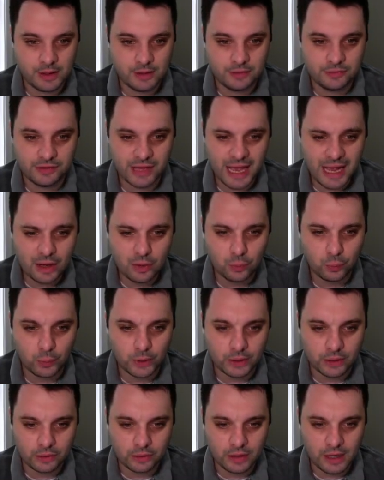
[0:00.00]
Zach
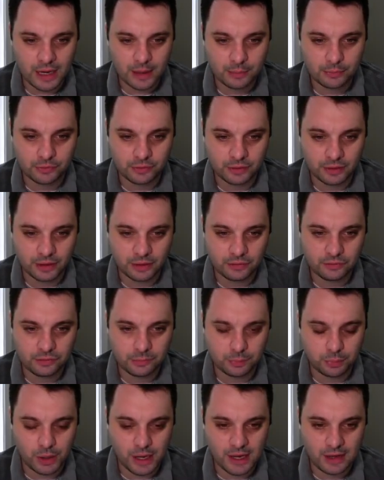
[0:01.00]
Wheeler, I was a little
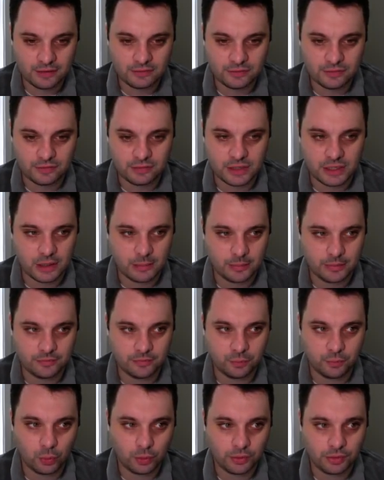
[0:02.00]
surprised to see coming
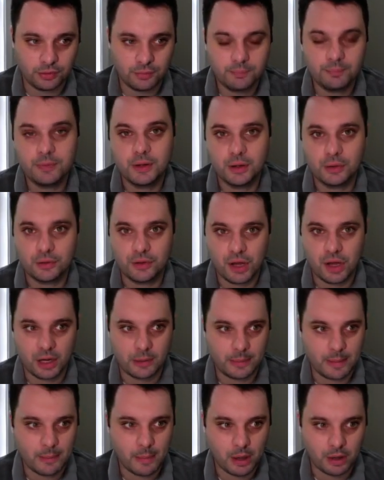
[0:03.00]
fourth here in the
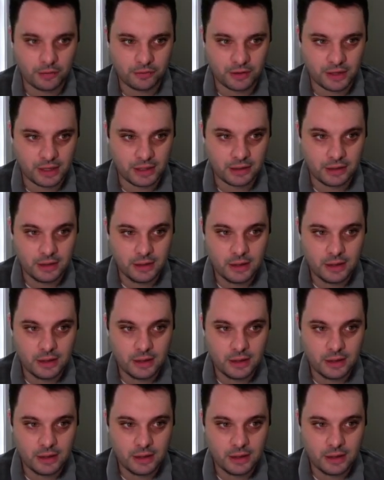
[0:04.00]
Occupy model tonight.